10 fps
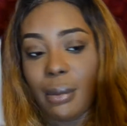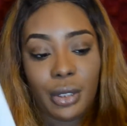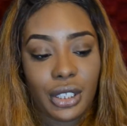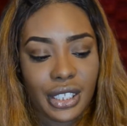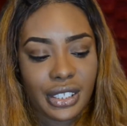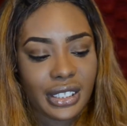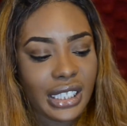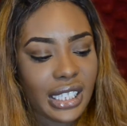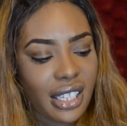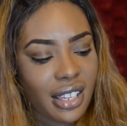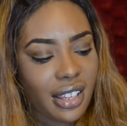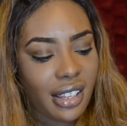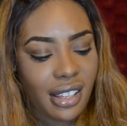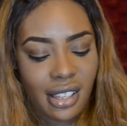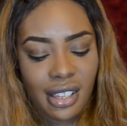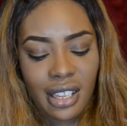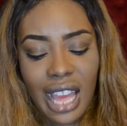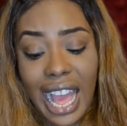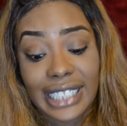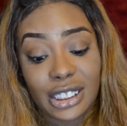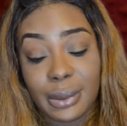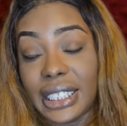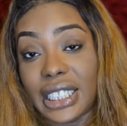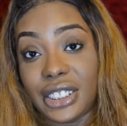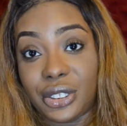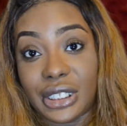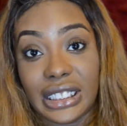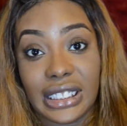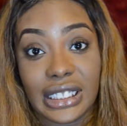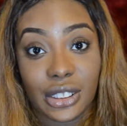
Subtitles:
Clearly I had 29 trays in